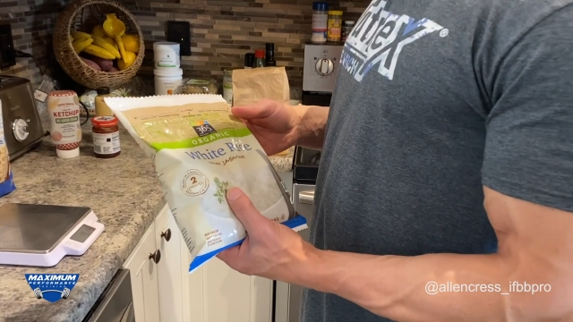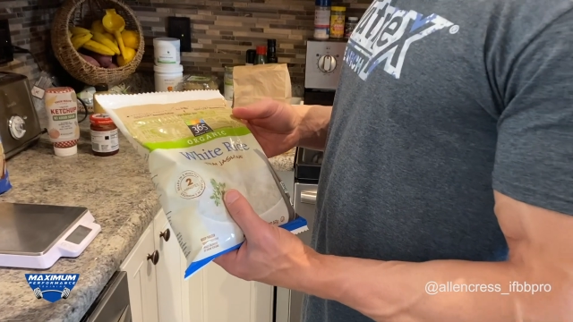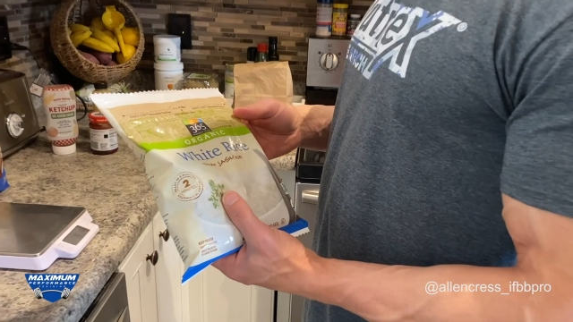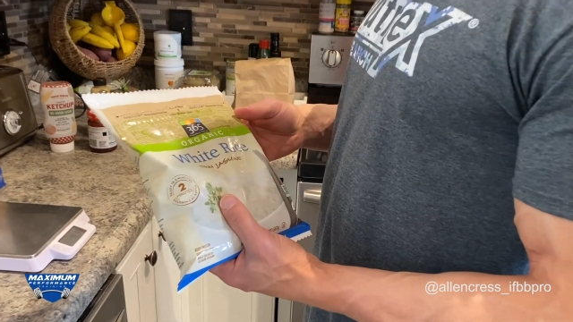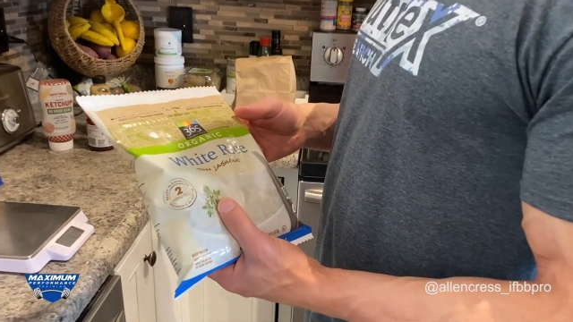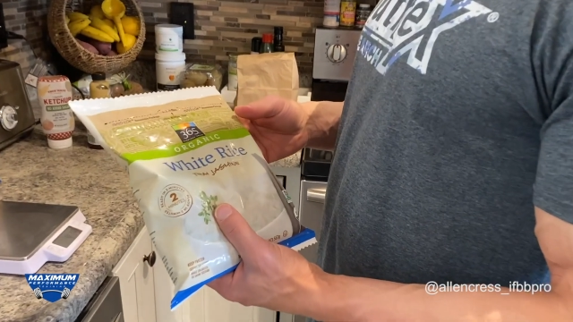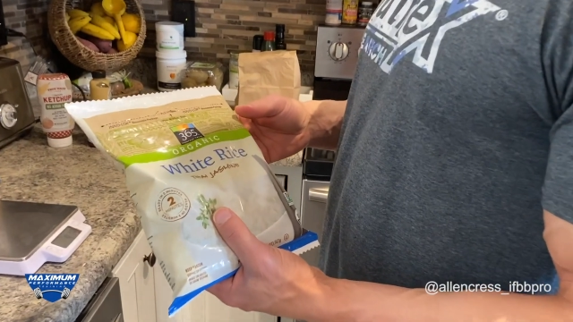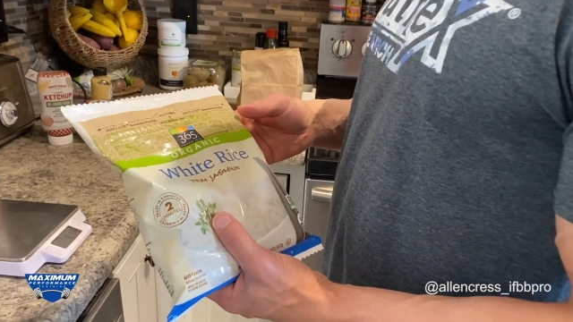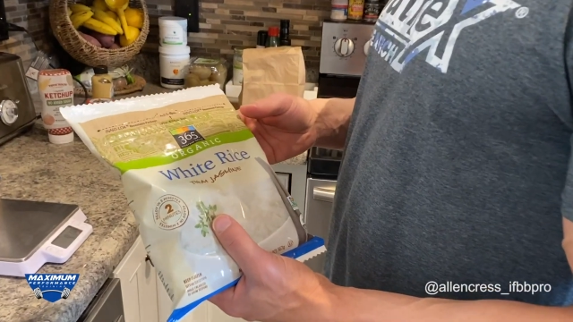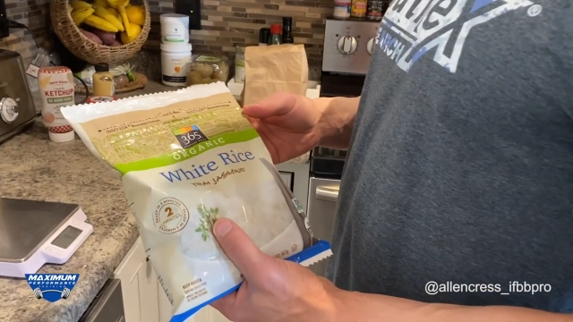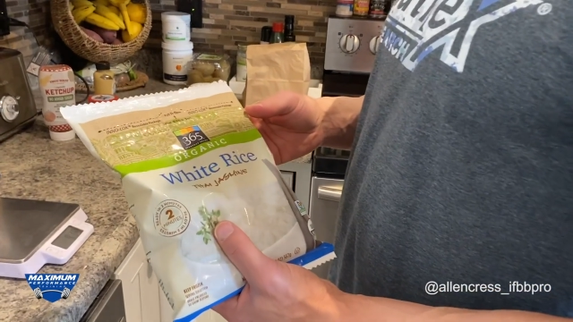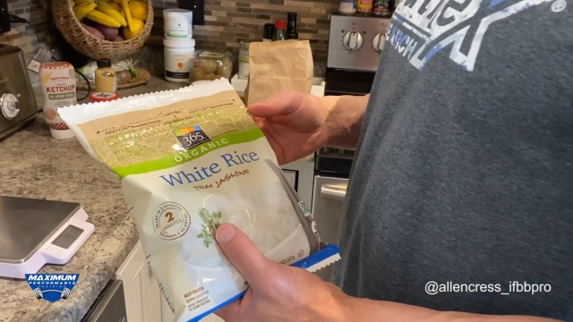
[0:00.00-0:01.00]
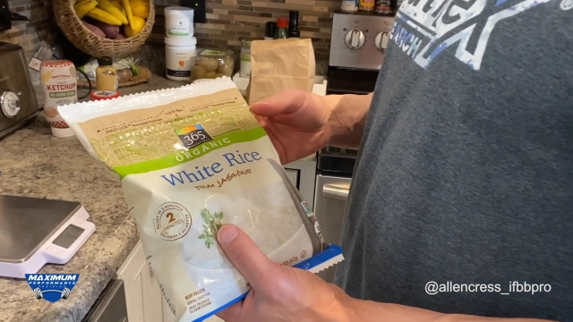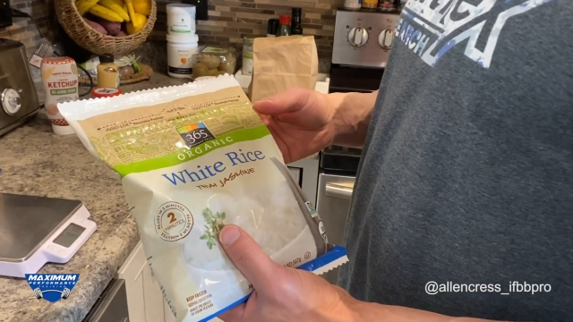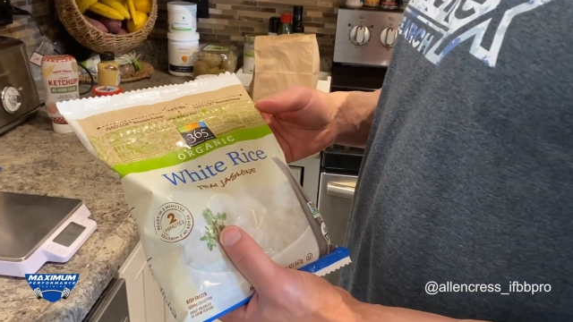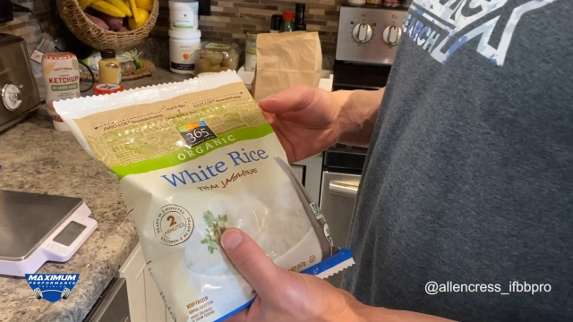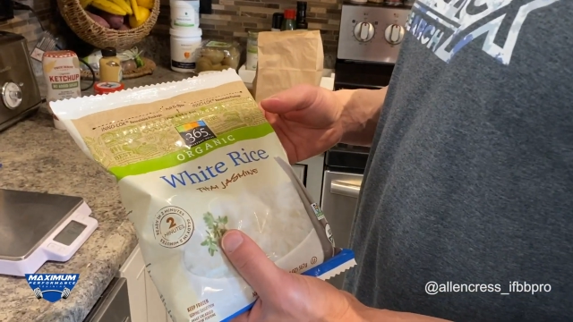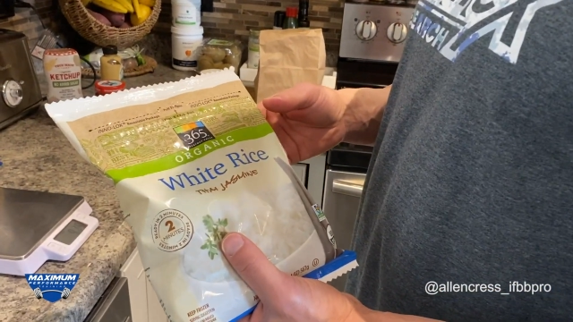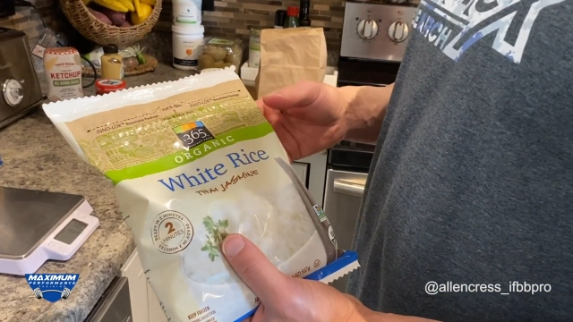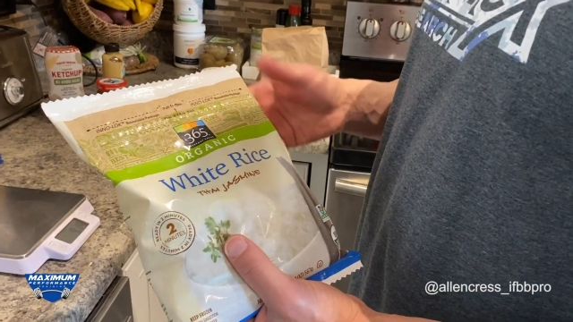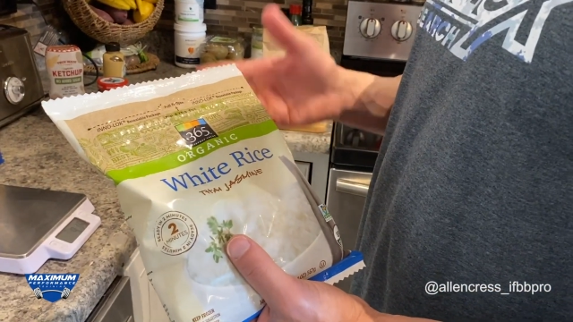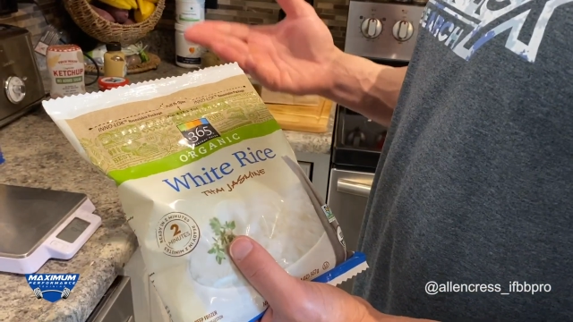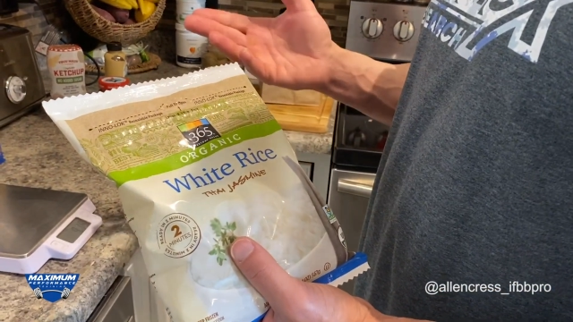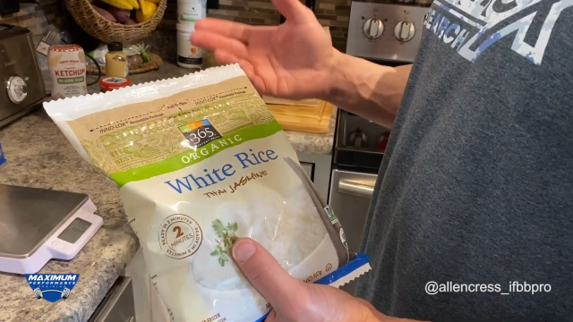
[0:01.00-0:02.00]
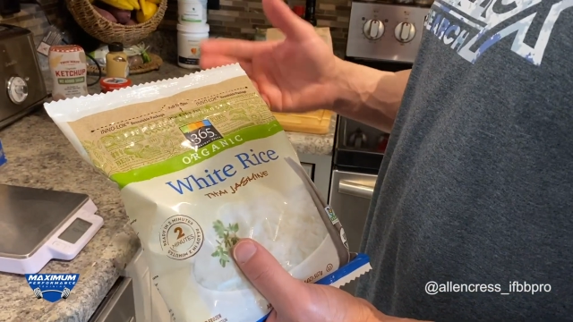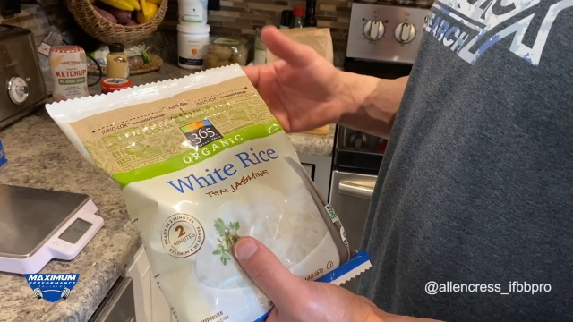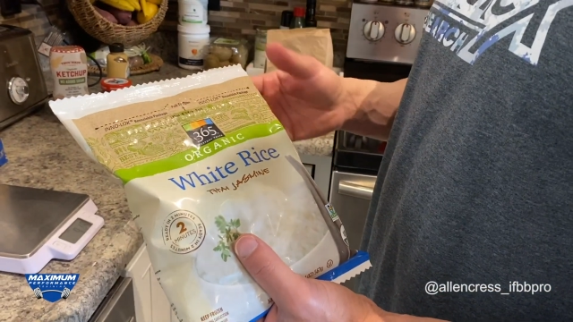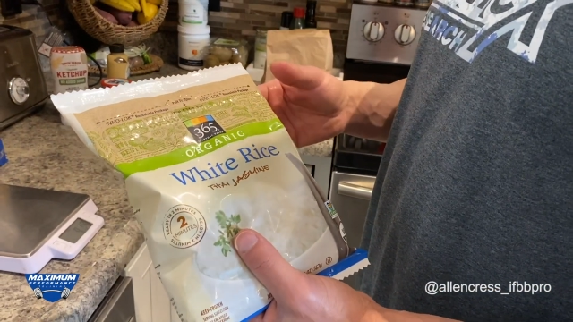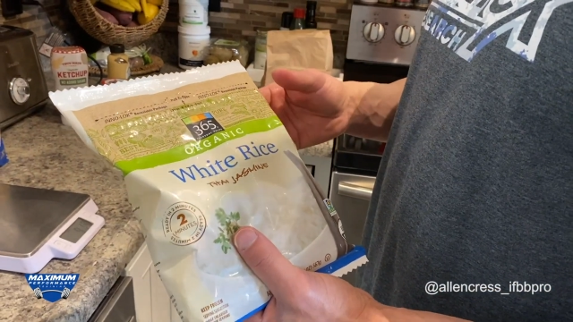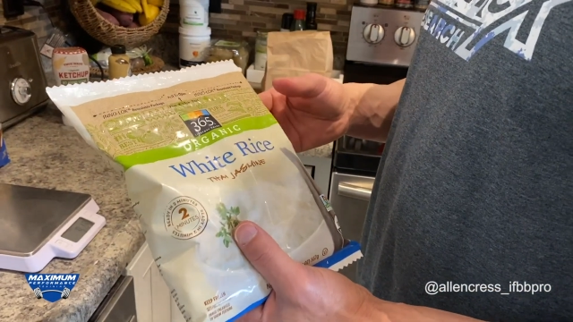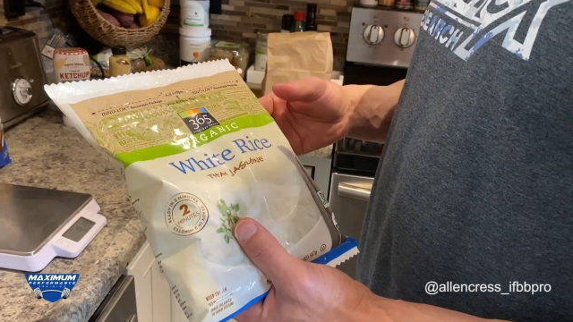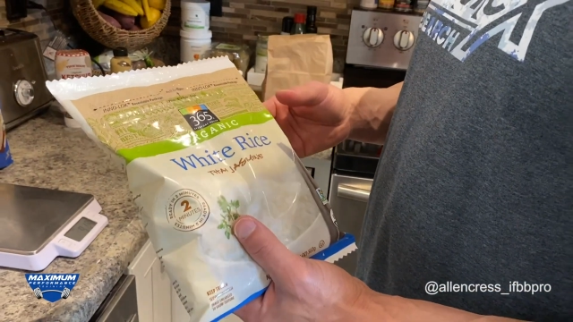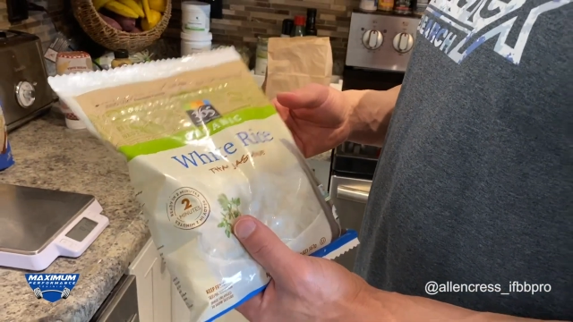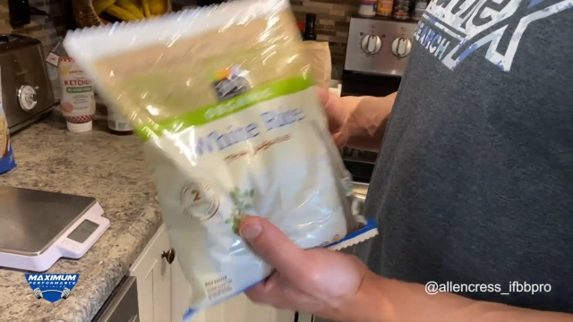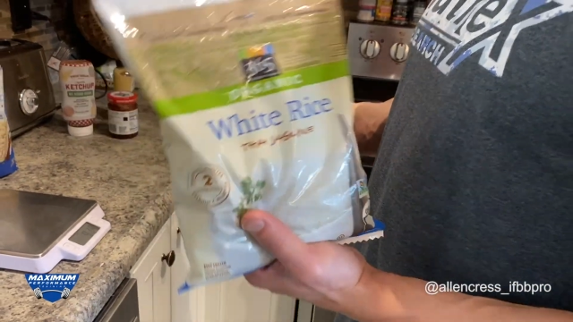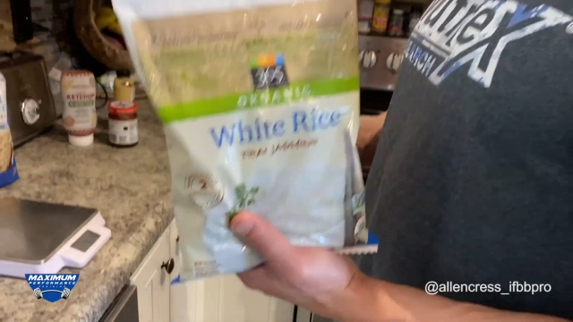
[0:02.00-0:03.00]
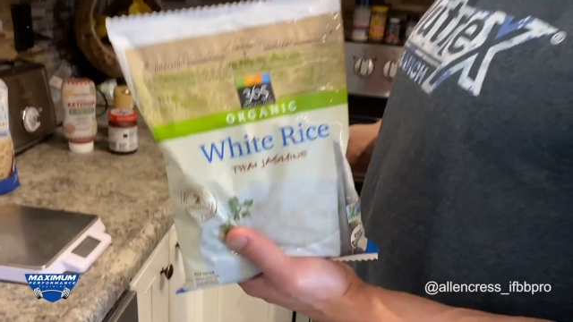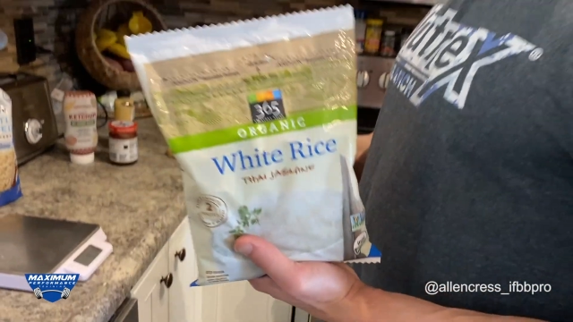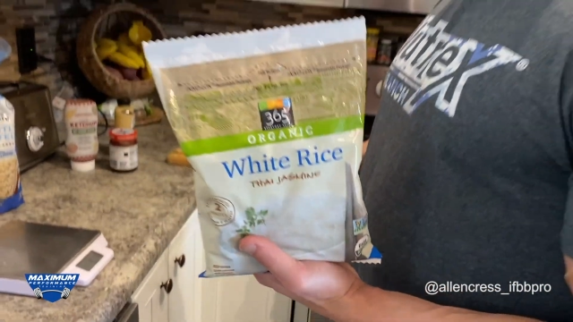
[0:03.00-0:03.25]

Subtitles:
(no speaker visible)